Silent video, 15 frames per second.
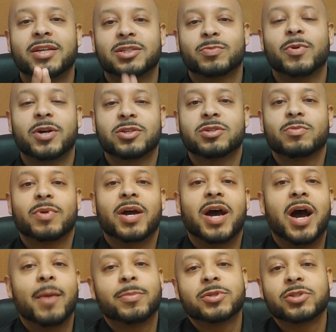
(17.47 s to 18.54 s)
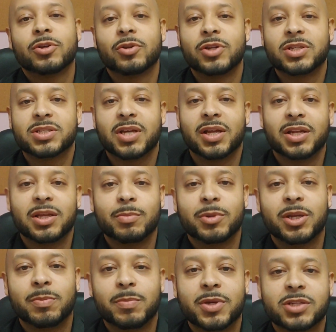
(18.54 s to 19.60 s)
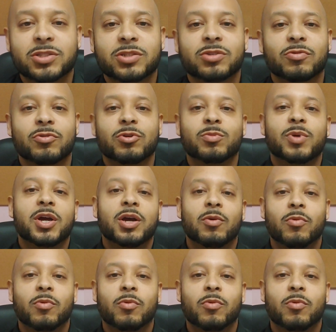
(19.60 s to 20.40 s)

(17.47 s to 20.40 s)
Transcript: is sponsored by Opportunities Unlimited Business Group,